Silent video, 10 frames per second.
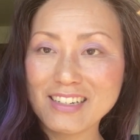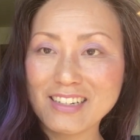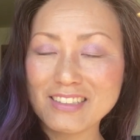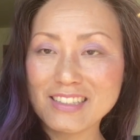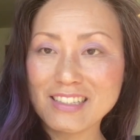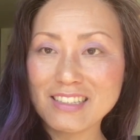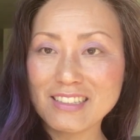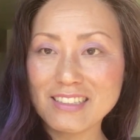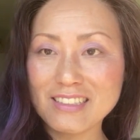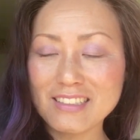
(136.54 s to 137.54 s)

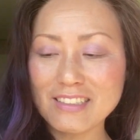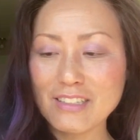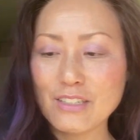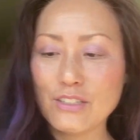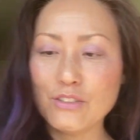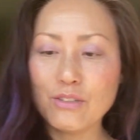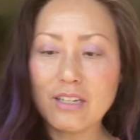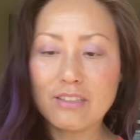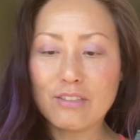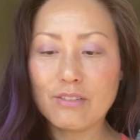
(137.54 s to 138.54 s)
until you
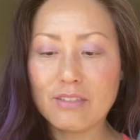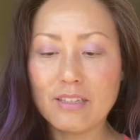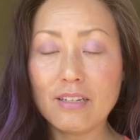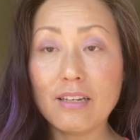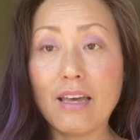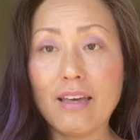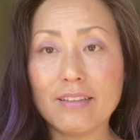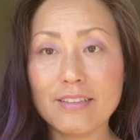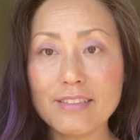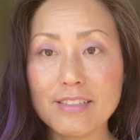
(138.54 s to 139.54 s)
get to the
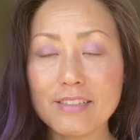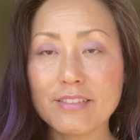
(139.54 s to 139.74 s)
end.